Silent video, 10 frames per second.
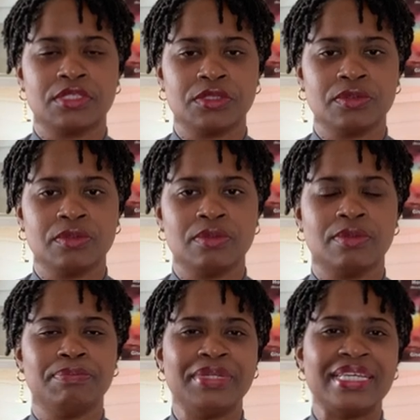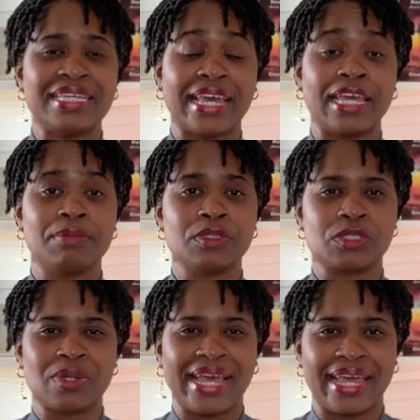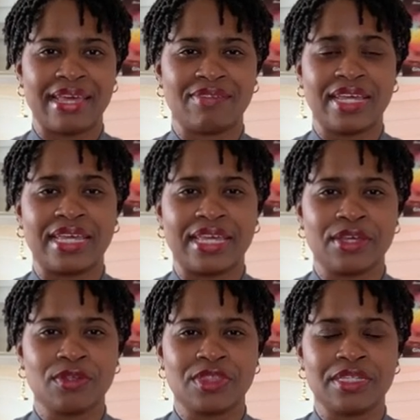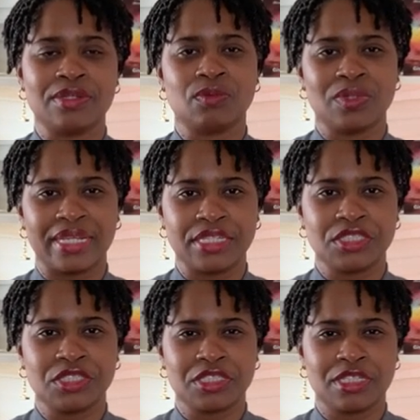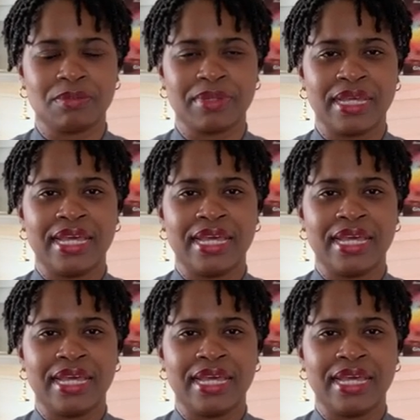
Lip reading: to being able to have a healthy relationship